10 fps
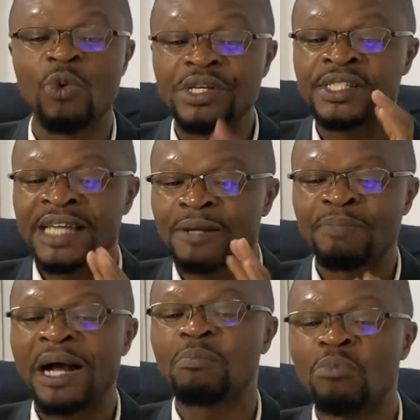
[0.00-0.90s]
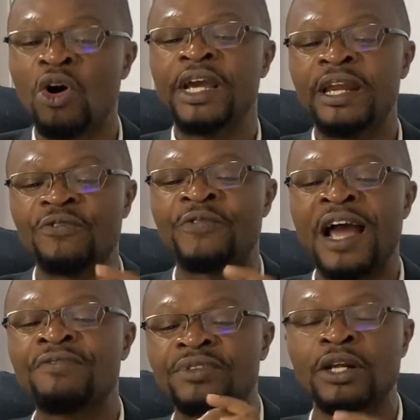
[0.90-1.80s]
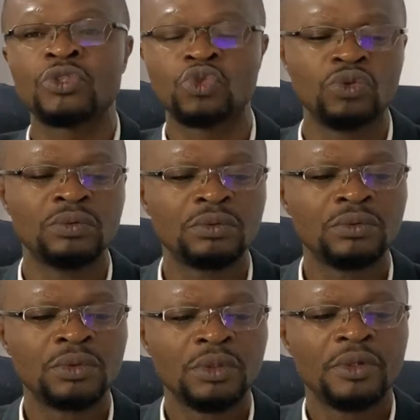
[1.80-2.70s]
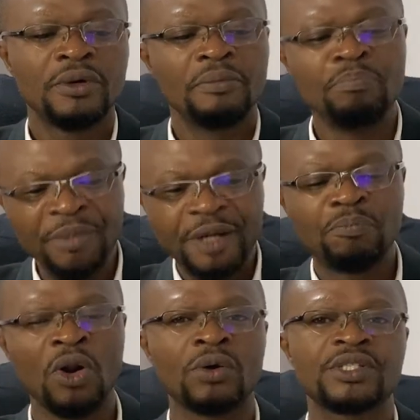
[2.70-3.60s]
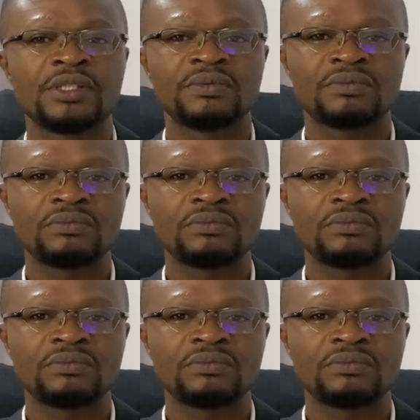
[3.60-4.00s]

we sat back more in a 5-3-2, mid blocks.